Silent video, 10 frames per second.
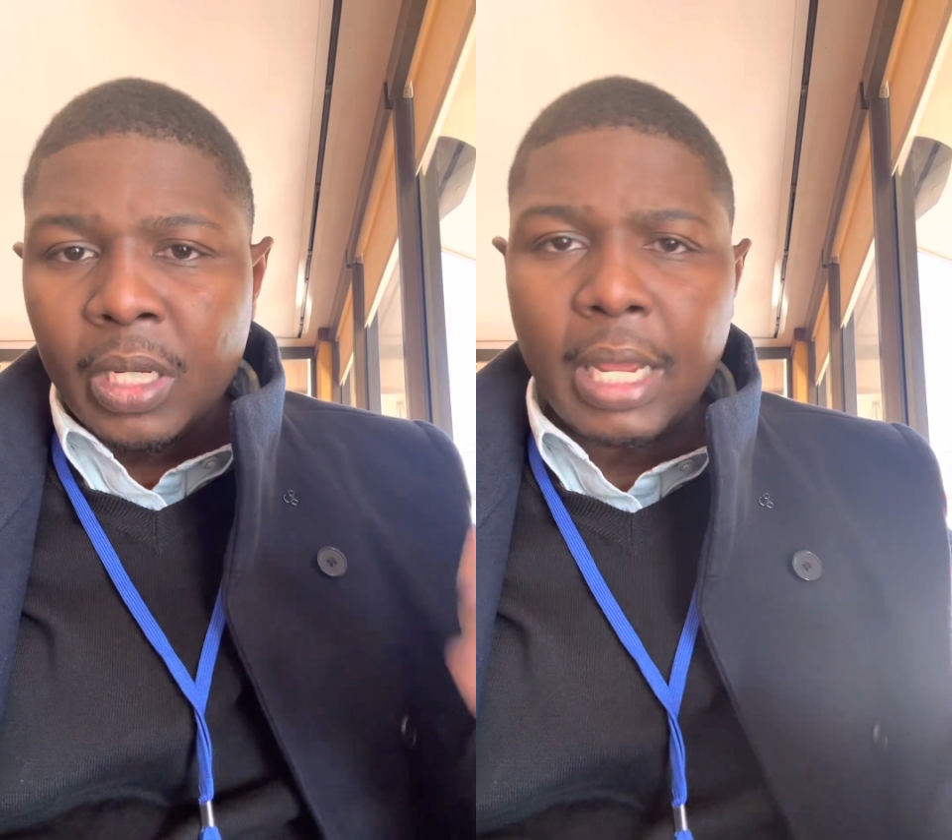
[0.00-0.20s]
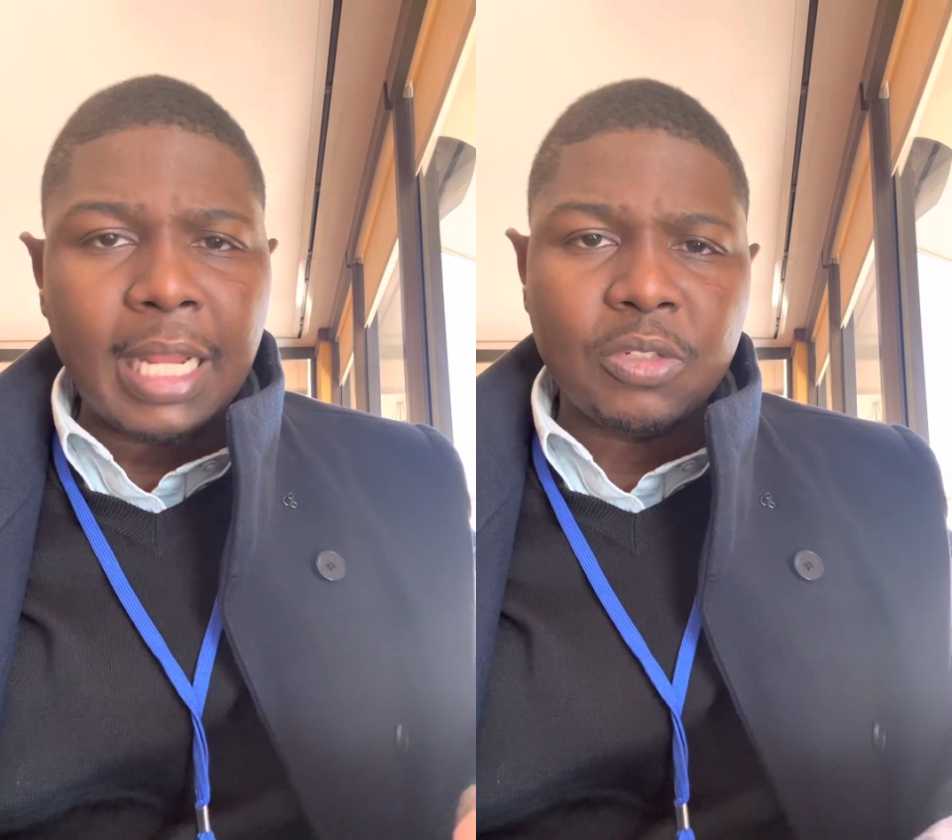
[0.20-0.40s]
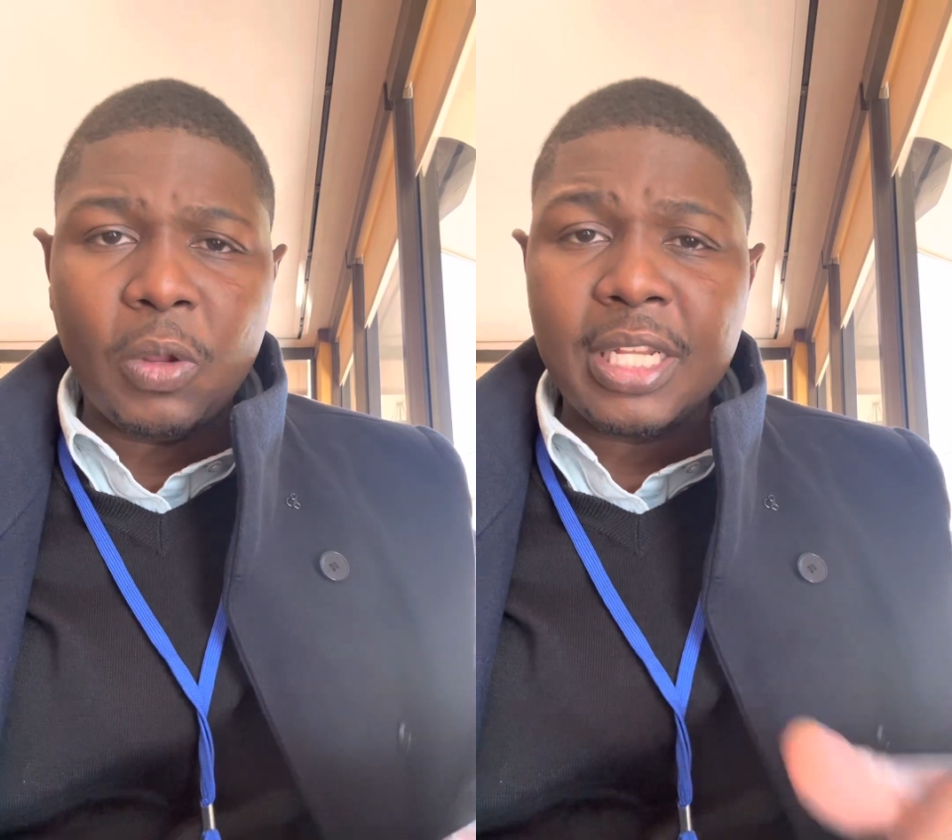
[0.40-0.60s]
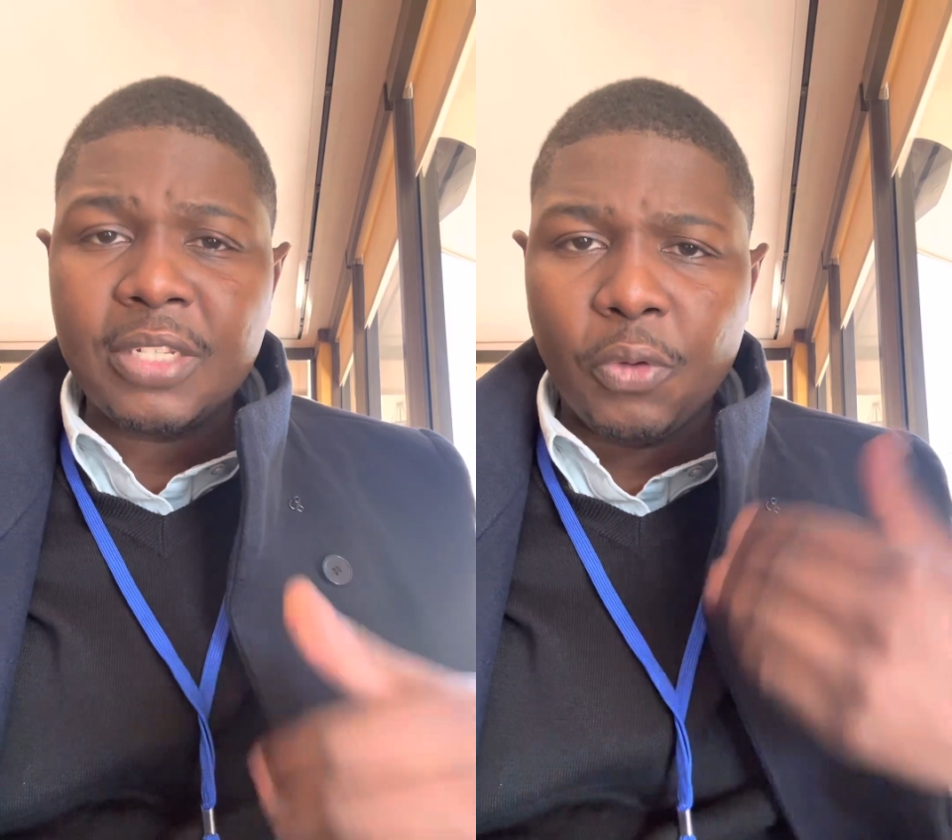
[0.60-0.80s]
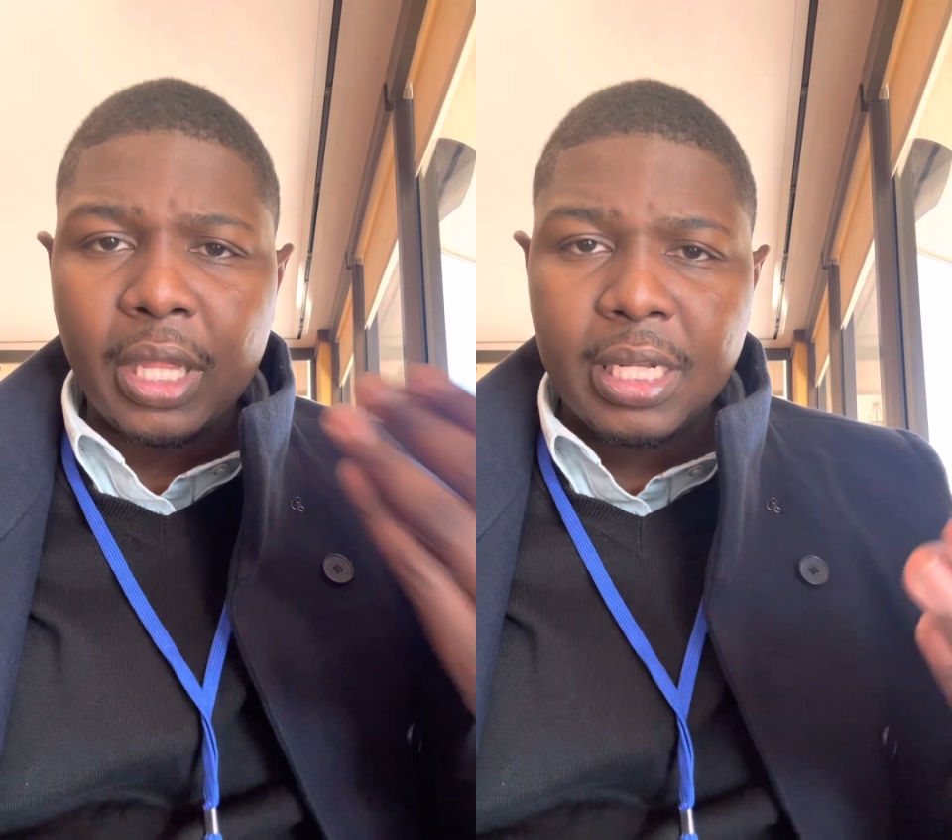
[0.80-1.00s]
As well as
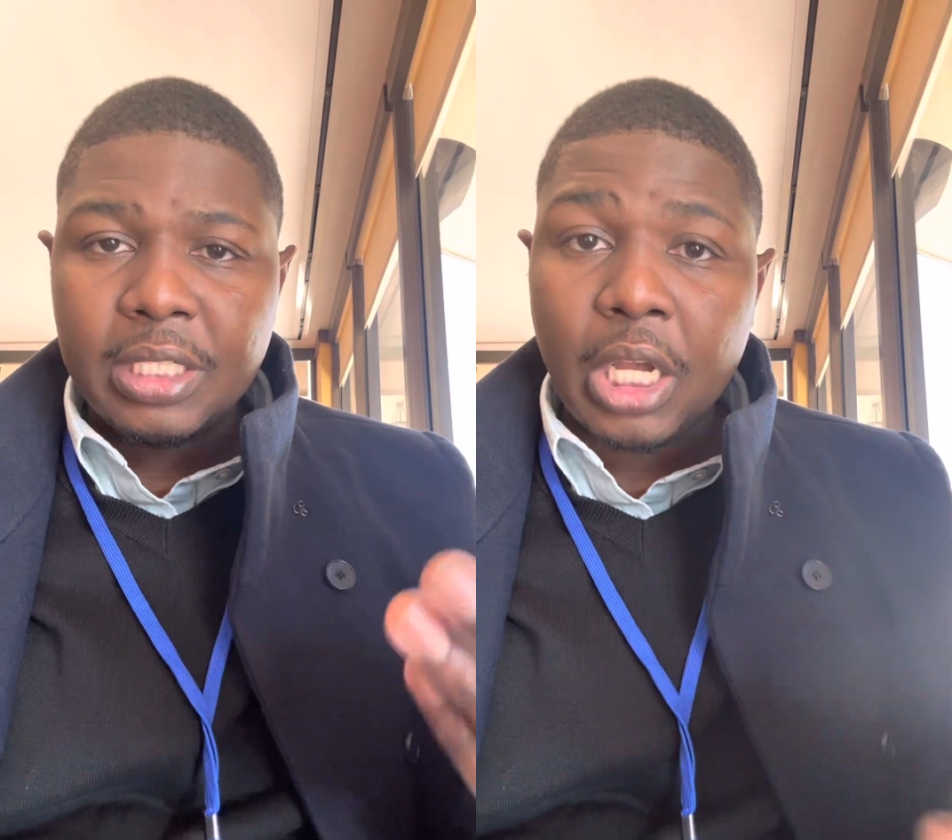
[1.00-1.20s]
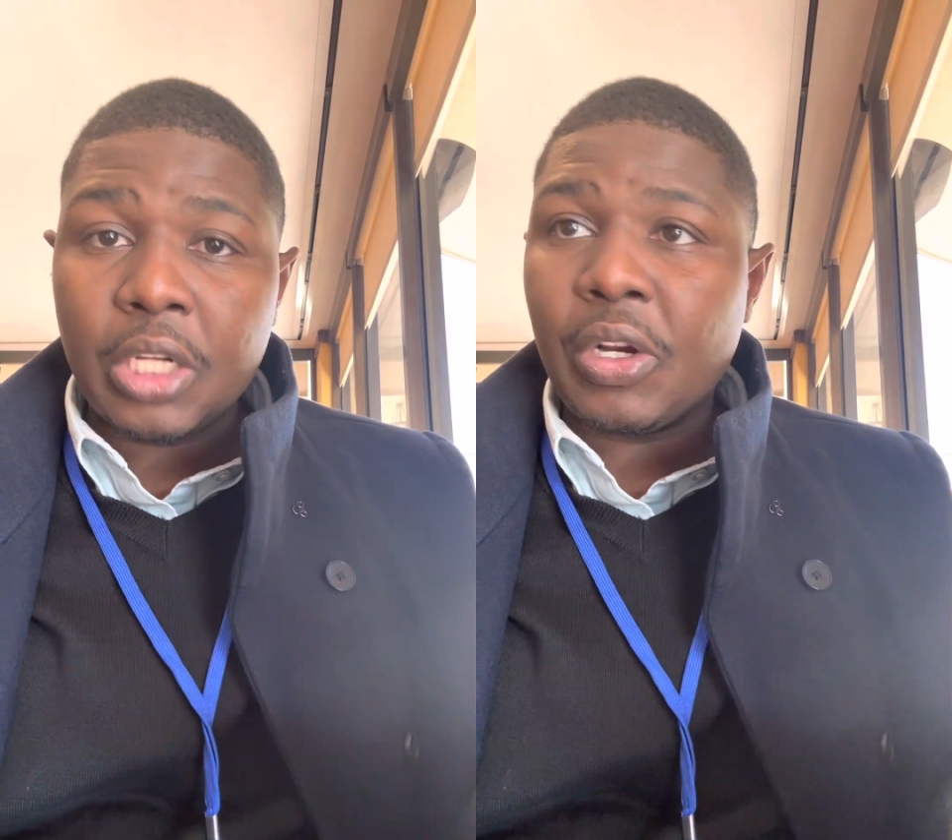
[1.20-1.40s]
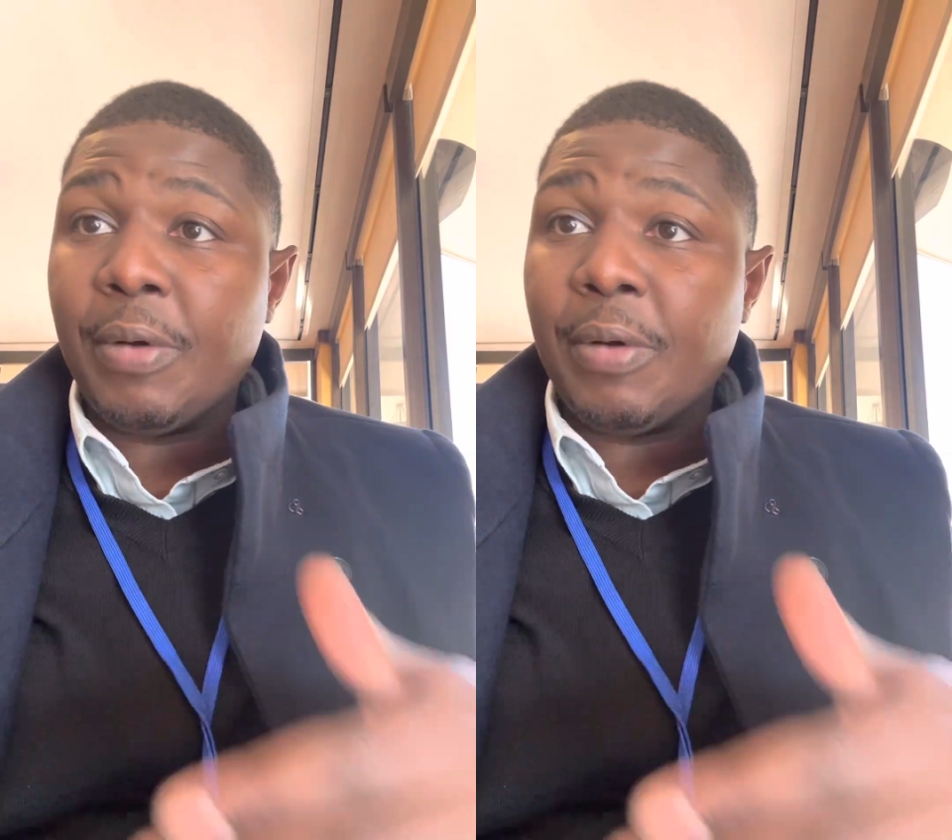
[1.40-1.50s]
for the conductor,